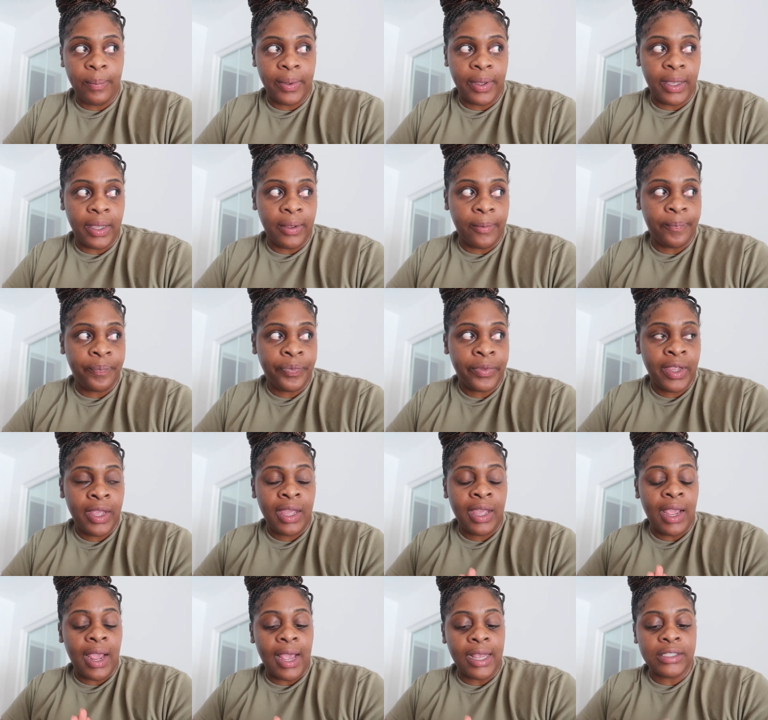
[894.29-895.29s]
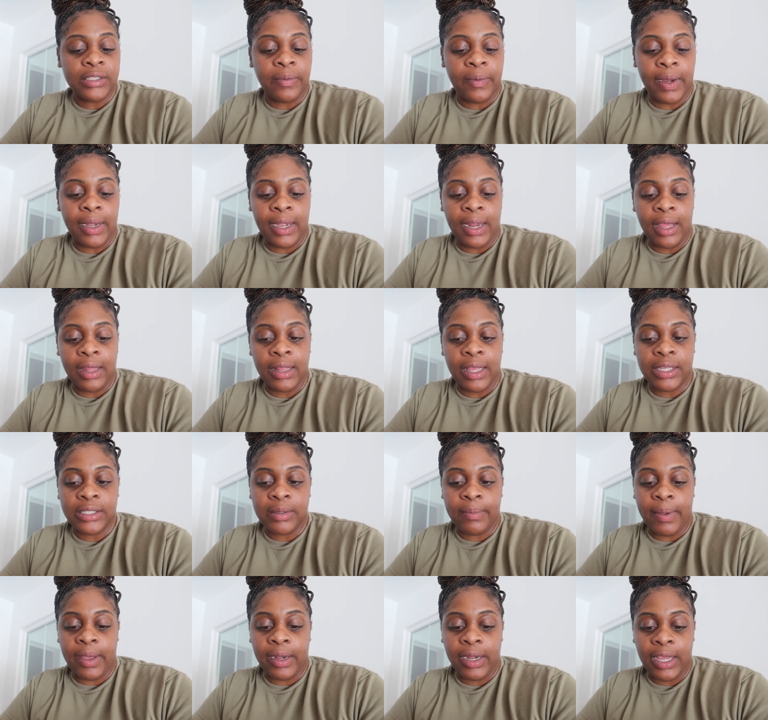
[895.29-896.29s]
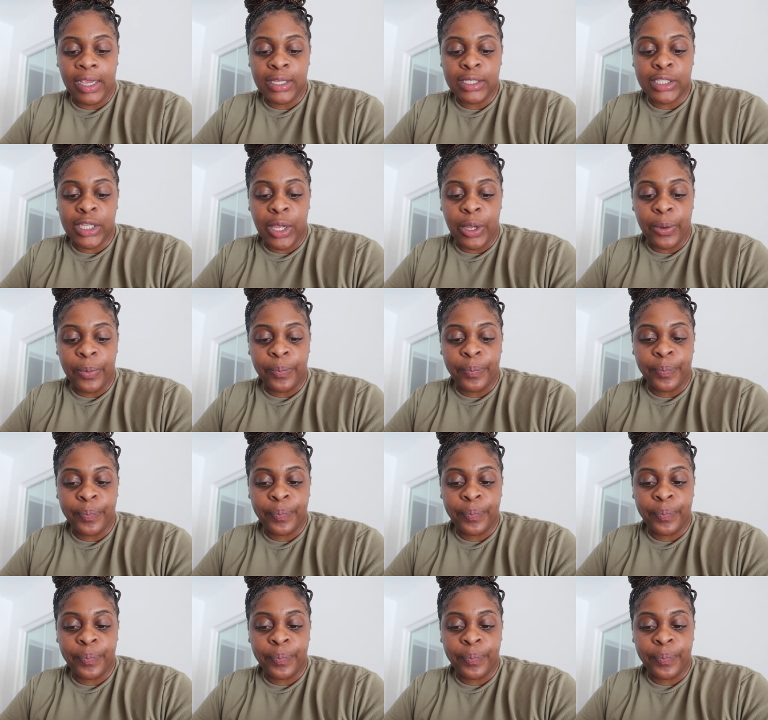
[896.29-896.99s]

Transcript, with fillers: but as of right now, that's about it. So